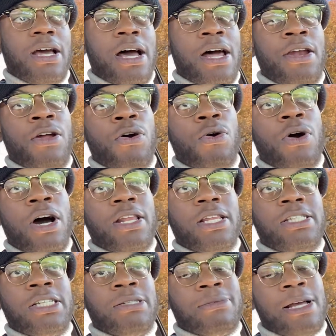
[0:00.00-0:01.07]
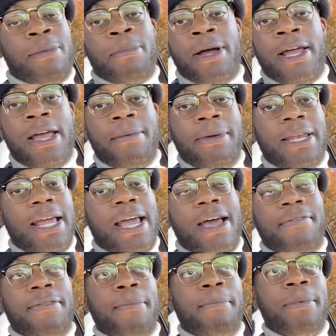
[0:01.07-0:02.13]
I know other teams like Miami, they
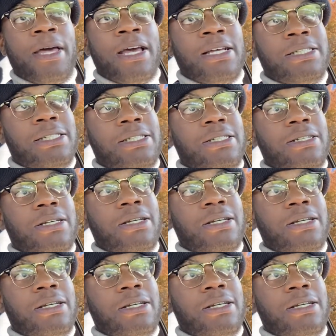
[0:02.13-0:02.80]
have the best